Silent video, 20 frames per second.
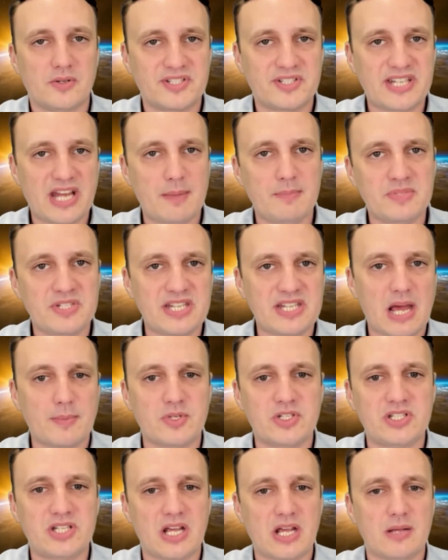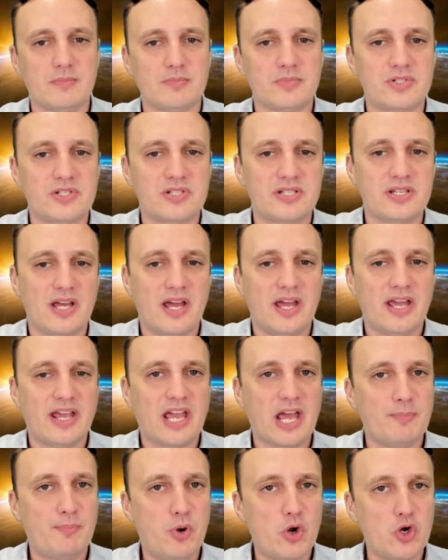The same cyber teams
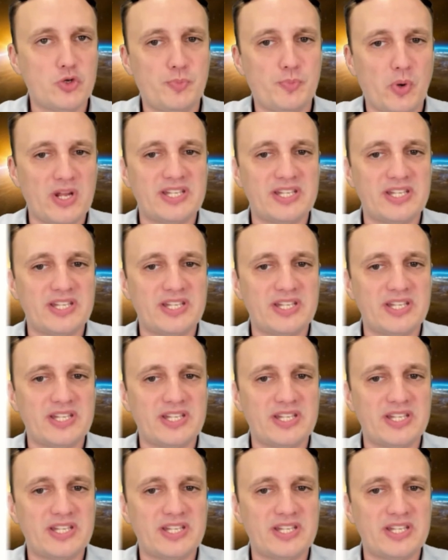can push